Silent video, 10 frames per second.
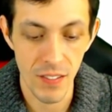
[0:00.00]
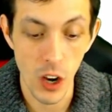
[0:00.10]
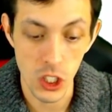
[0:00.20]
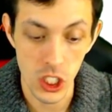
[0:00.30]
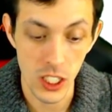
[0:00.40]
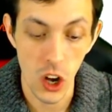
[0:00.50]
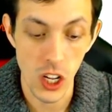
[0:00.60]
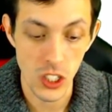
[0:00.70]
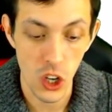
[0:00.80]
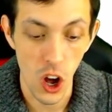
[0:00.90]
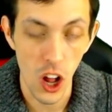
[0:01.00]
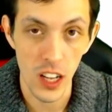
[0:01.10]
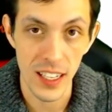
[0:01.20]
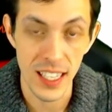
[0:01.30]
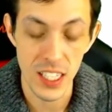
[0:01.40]
function called
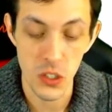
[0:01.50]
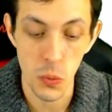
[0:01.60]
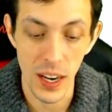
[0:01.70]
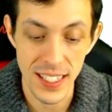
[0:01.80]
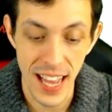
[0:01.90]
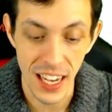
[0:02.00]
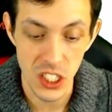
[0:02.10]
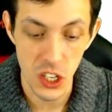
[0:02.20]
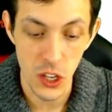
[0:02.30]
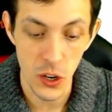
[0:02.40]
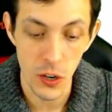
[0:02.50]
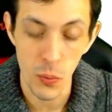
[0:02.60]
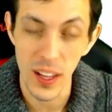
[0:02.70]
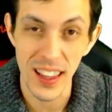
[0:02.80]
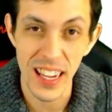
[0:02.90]
call, and this is what is executed
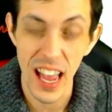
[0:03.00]
when the